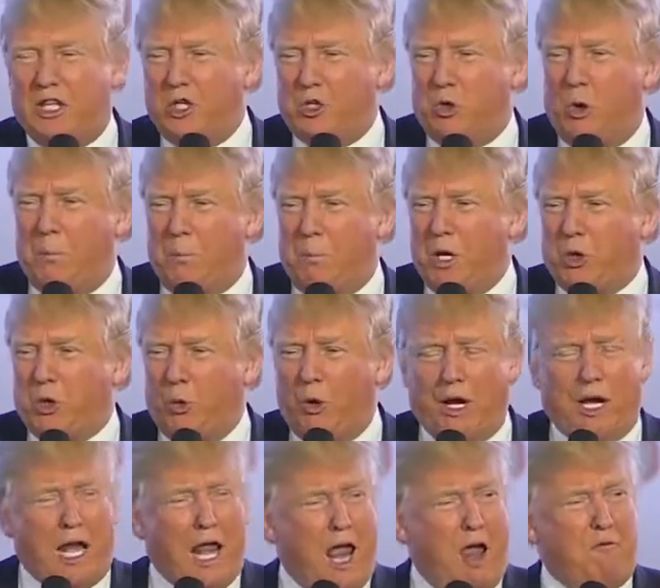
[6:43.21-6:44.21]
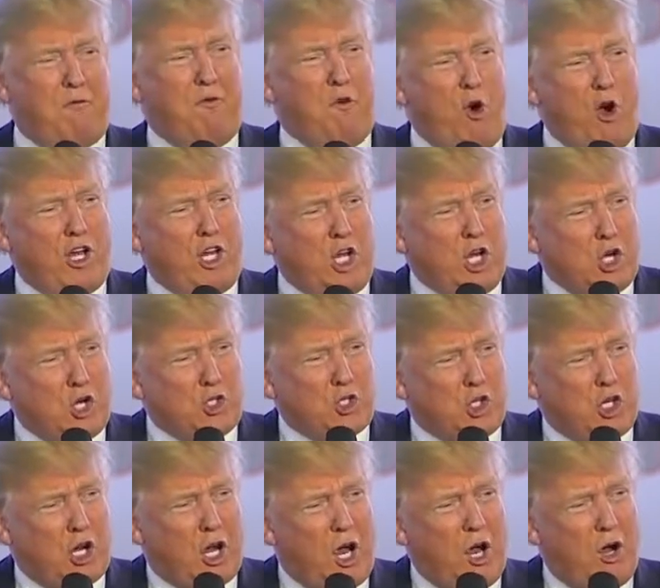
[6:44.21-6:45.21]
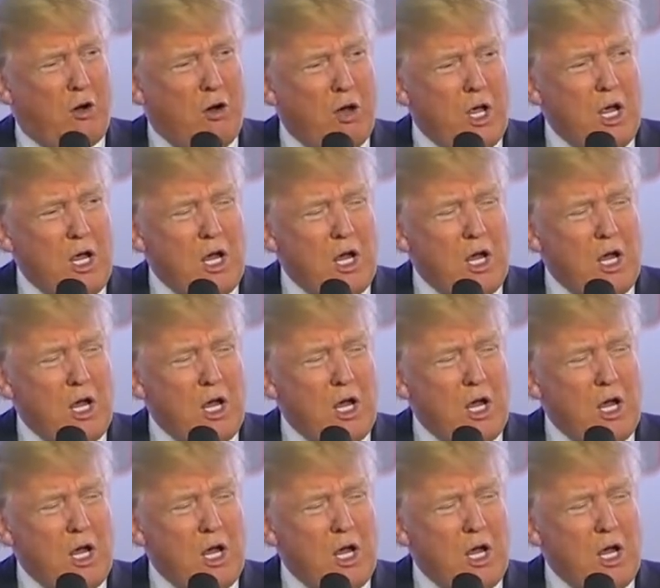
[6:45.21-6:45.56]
This would be 3.5, 4 years ago.